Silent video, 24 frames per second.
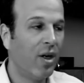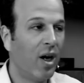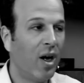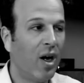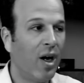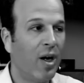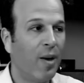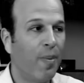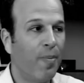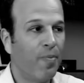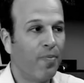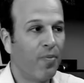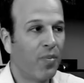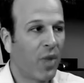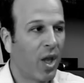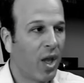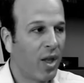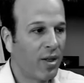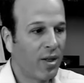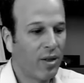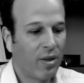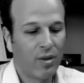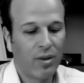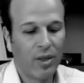
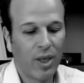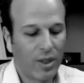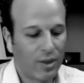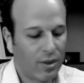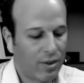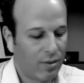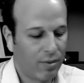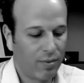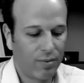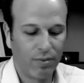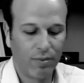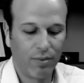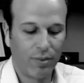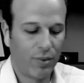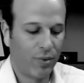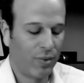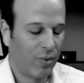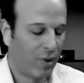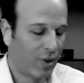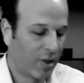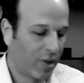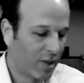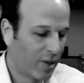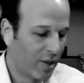And yes,
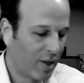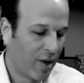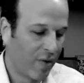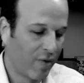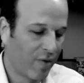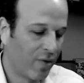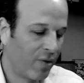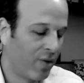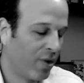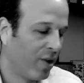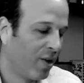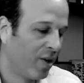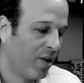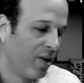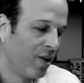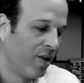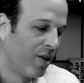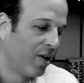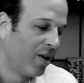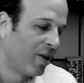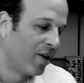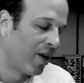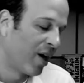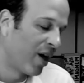we're going to have
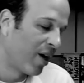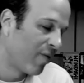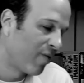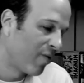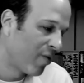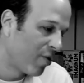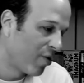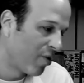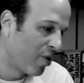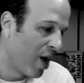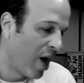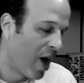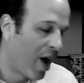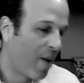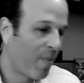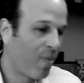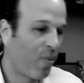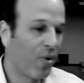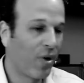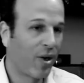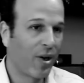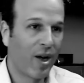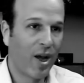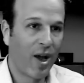an iPhone
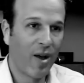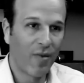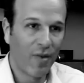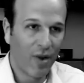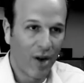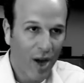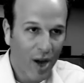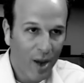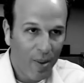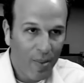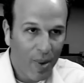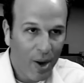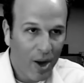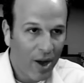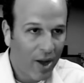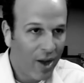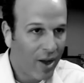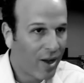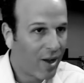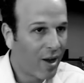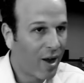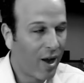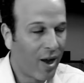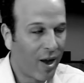app, we're going to have an
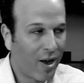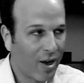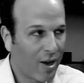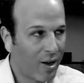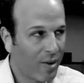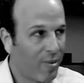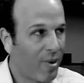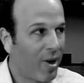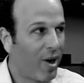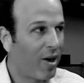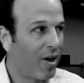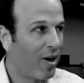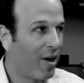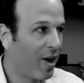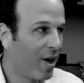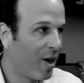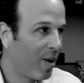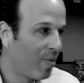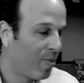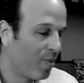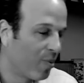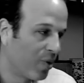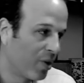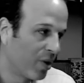iPad
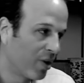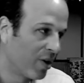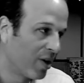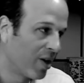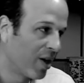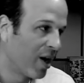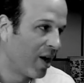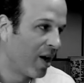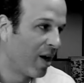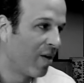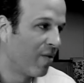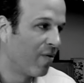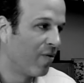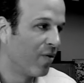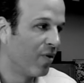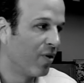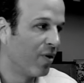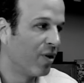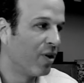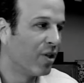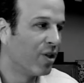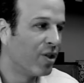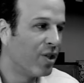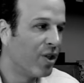app, we're going to have
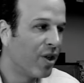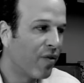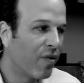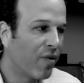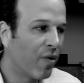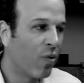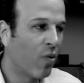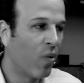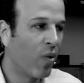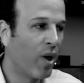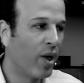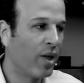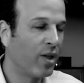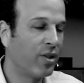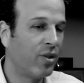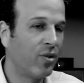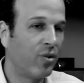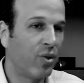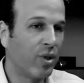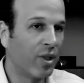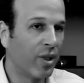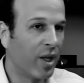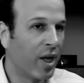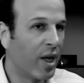different ways
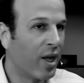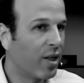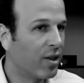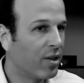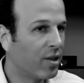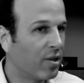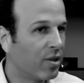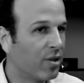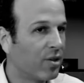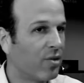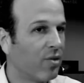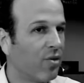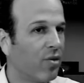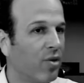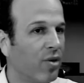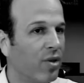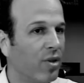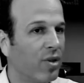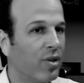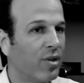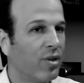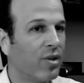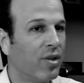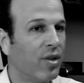to engage in
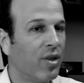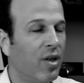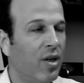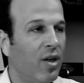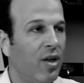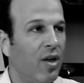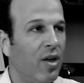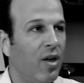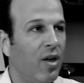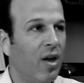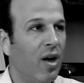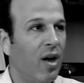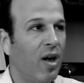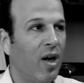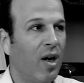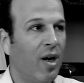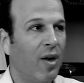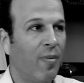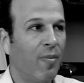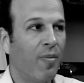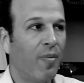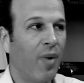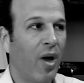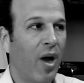stories.
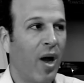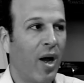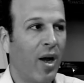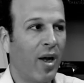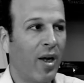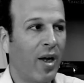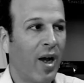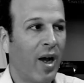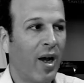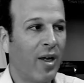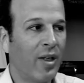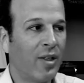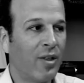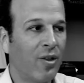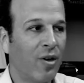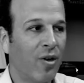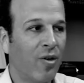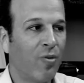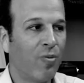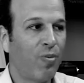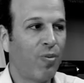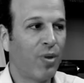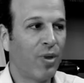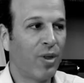I
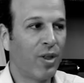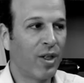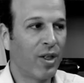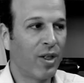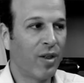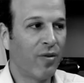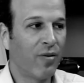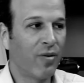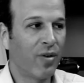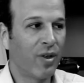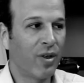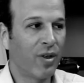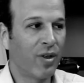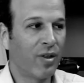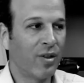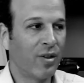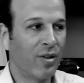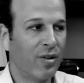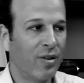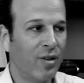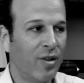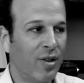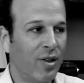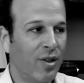don't believe
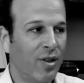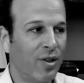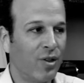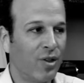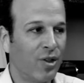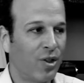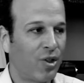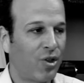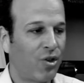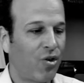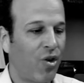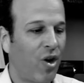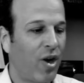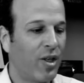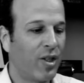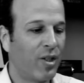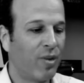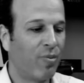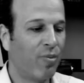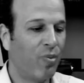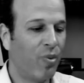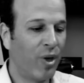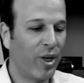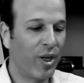in just trying
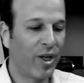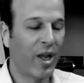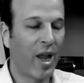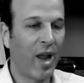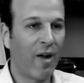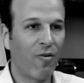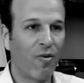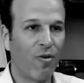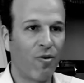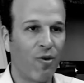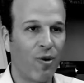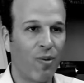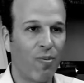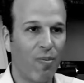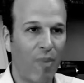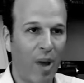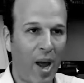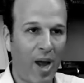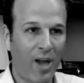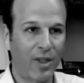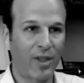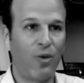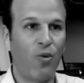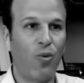to bring everyone
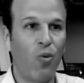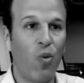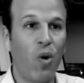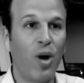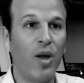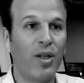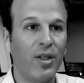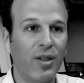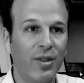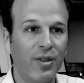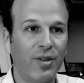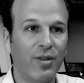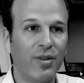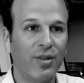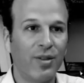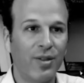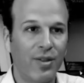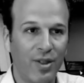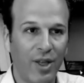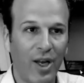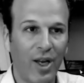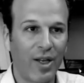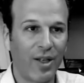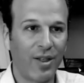back to one
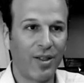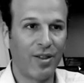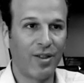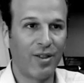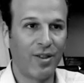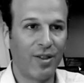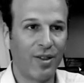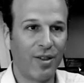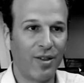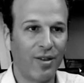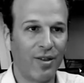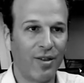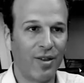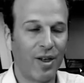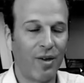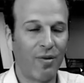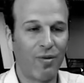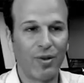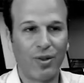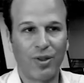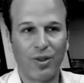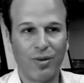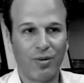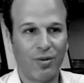site. You know,
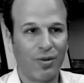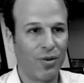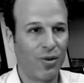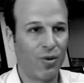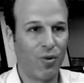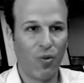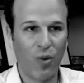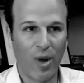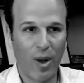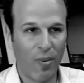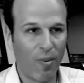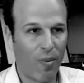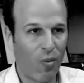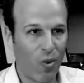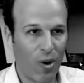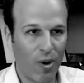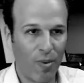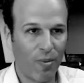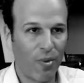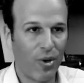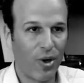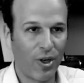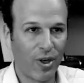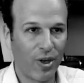that was a sort of web
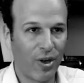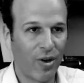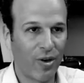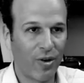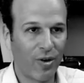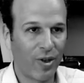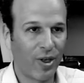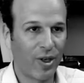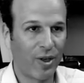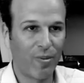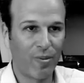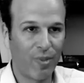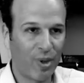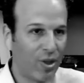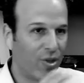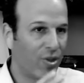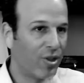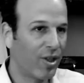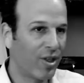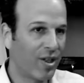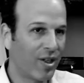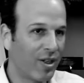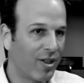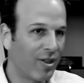1.0, like
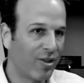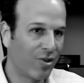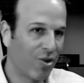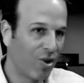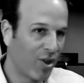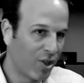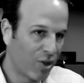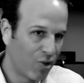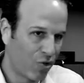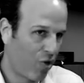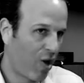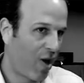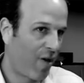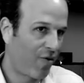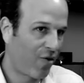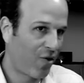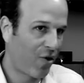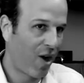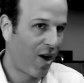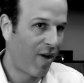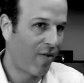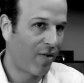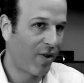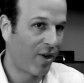build it and try to drive
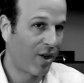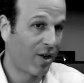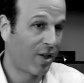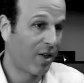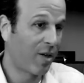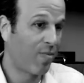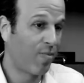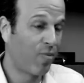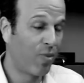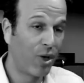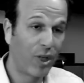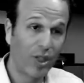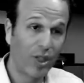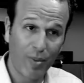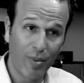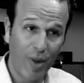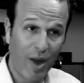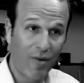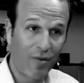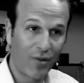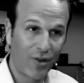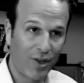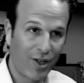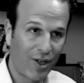traffic and then some
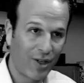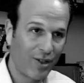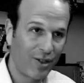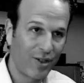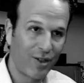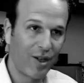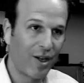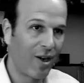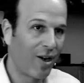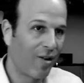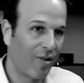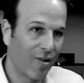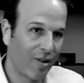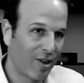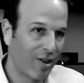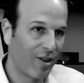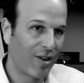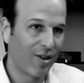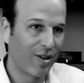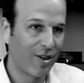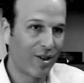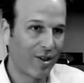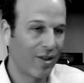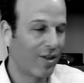advertising there and
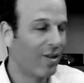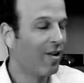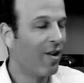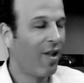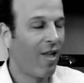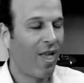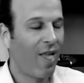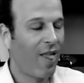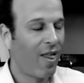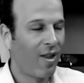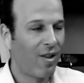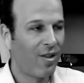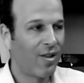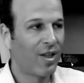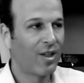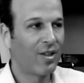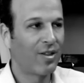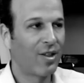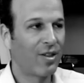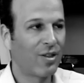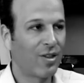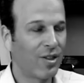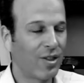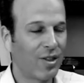da-da-da.
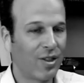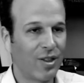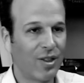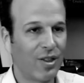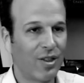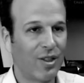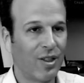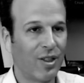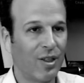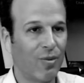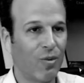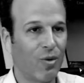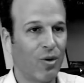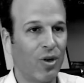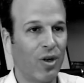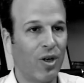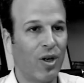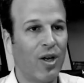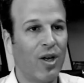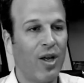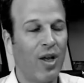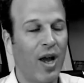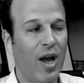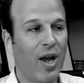That doesn't exist
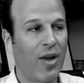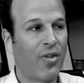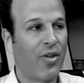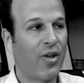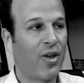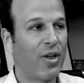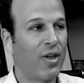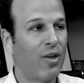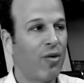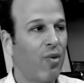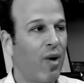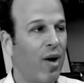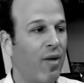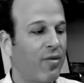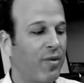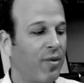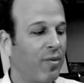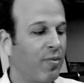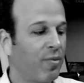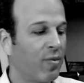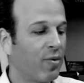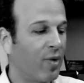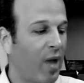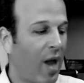anymore. I think you have
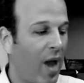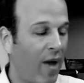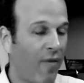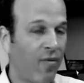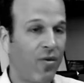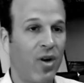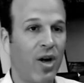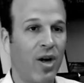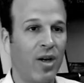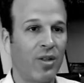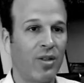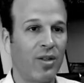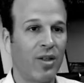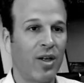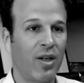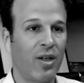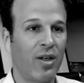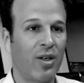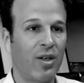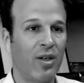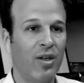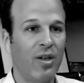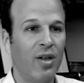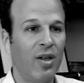to have
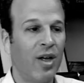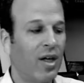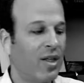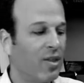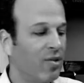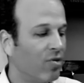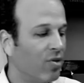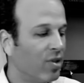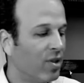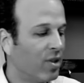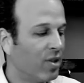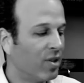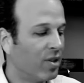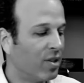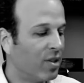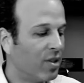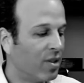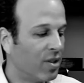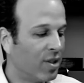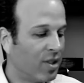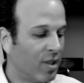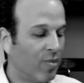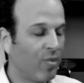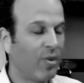content, and you need to
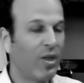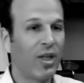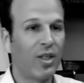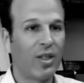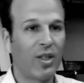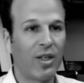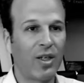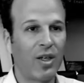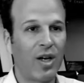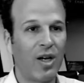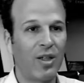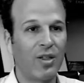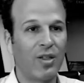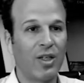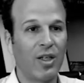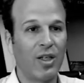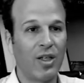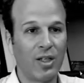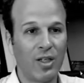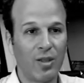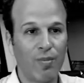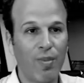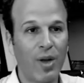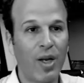disseminate that content
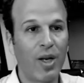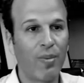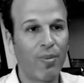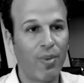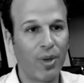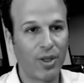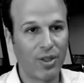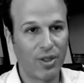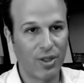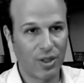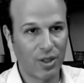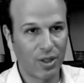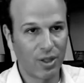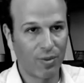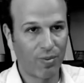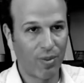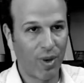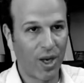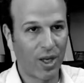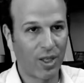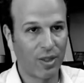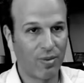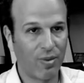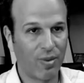in as many places as
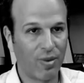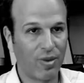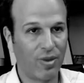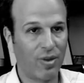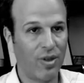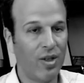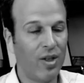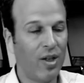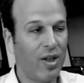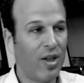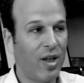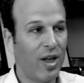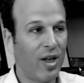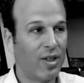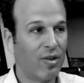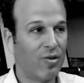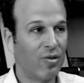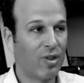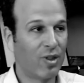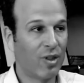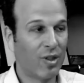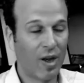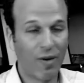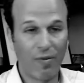possible, and
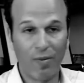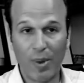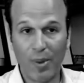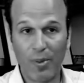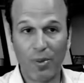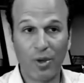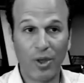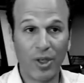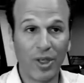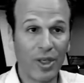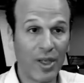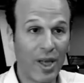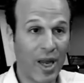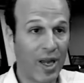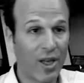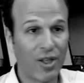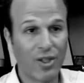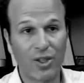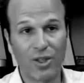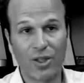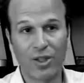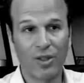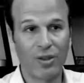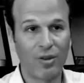you need to have people
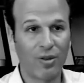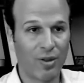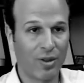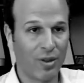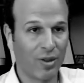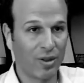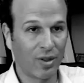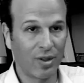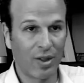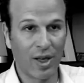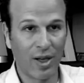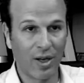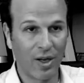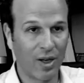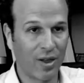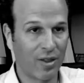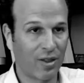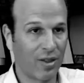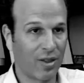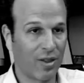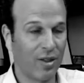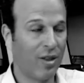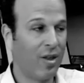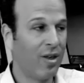engaging in that
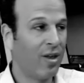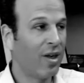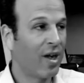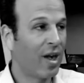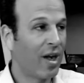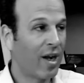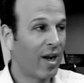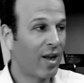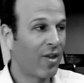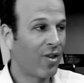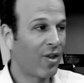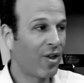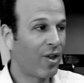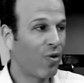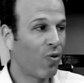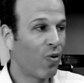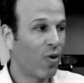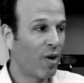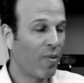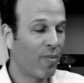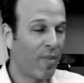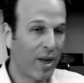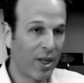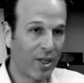content. And I think you
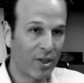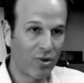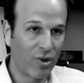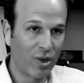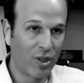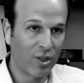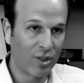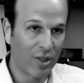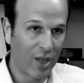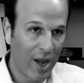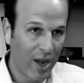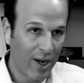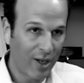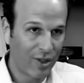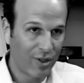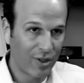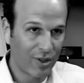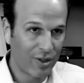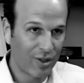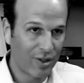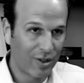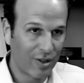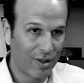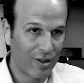want to make
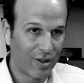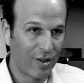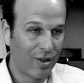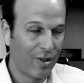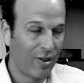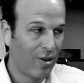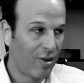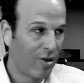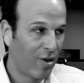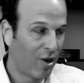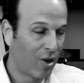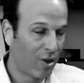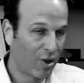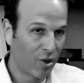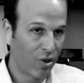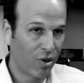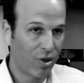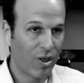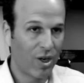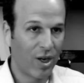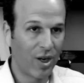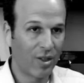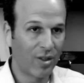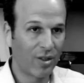transactions on
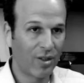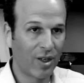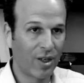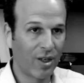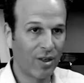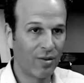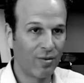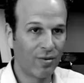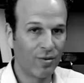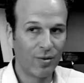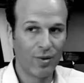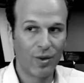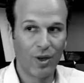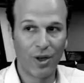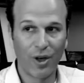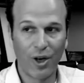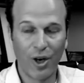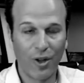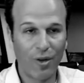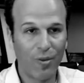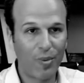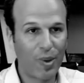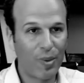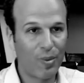your content on
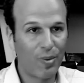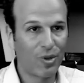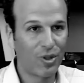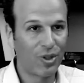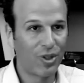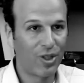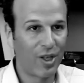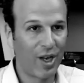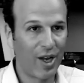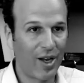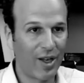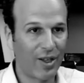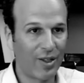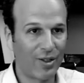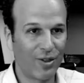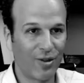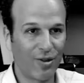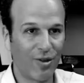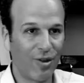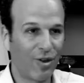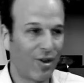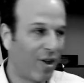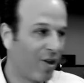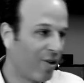other people's sites
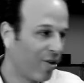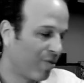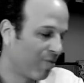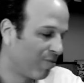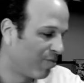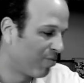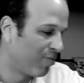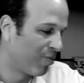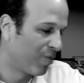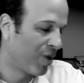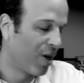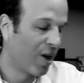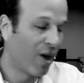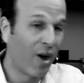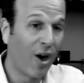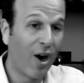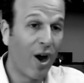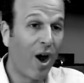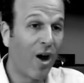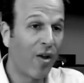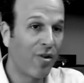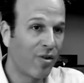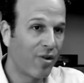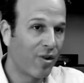or on
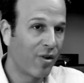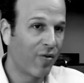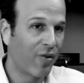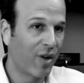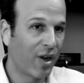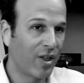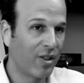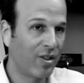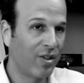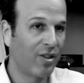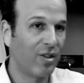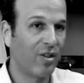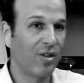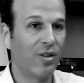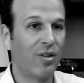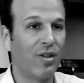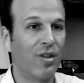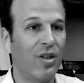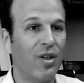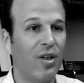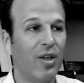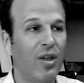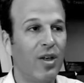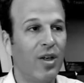other
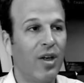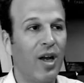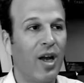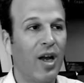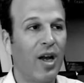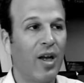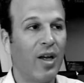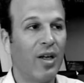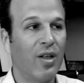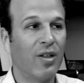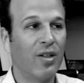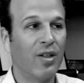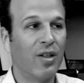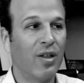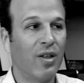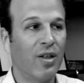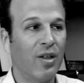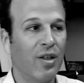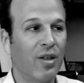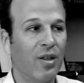devices, and